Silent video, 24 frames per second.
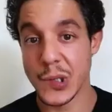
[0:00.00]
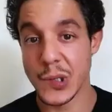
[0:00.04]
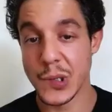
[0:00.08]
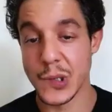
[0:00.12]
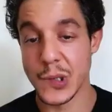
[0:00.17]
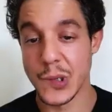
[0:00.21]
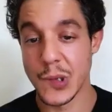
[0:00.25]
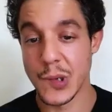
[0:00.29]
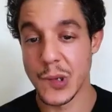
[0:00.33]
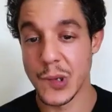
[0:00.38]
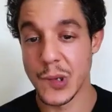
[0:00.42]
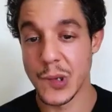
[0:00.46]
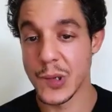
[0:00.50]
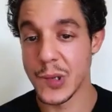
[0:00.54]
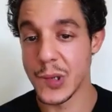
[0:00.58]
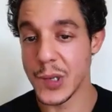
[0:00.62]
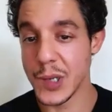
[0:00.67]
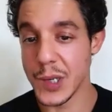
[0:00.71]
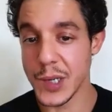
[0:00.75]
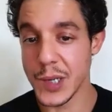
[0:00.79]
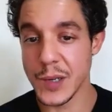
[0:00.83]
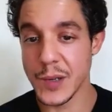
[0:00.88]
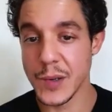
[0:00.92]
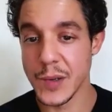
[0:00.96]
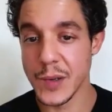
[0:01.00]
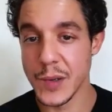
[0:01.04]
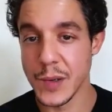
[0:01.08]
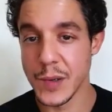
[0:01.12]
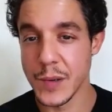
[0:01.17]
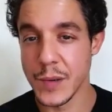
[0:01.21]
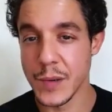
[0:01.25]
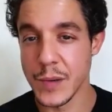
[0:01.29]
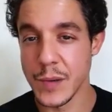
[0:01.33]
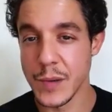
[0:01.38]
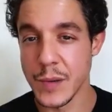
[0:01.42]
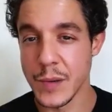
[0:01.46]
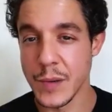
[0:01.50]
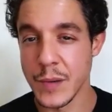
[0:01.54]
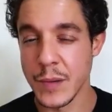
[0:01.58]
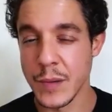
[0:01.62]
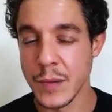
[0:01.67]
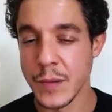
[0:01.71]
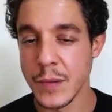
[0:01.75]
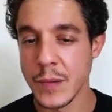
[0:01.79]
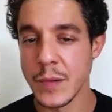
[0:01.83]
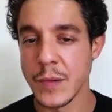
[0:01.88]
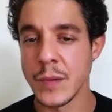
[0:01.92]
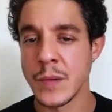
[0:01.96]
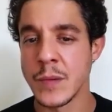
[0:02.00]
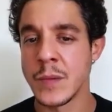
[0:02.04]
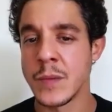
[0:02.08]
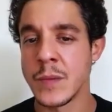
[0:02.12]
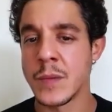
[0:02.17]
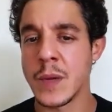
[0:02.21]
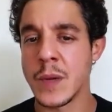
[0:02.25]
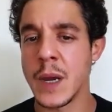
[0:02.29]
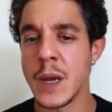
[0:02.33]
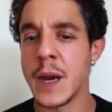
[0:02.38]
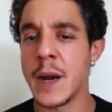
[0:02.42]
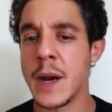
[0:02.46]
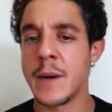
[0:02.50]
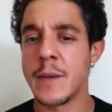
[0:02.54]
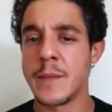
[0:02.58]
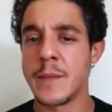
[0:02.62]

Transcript: this, you're nuts. I would have been